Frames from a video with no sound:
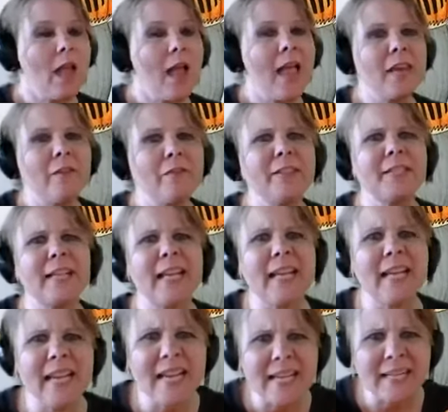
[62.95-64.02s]
And if it's
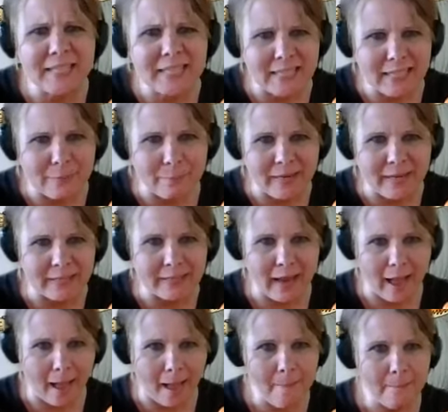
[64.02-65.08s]
easy to pick
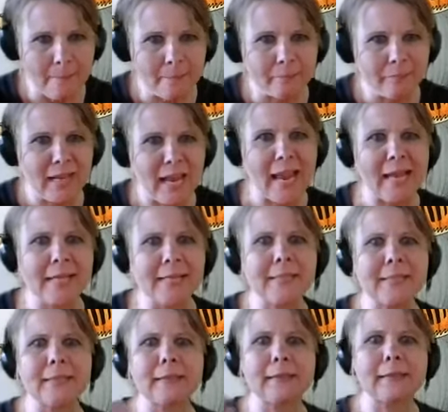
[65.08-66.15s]
up,
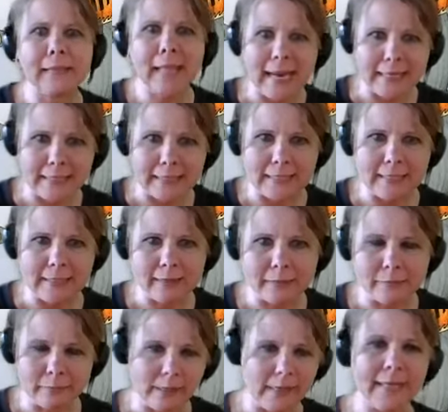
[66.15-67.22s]
it's light,
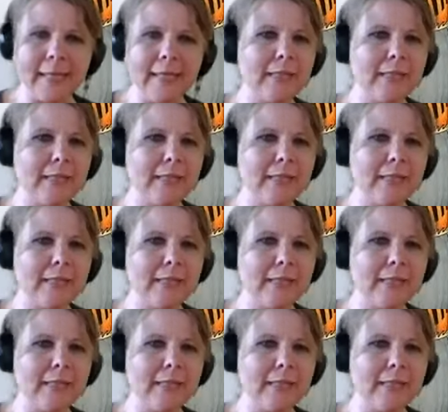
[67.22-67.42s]
right?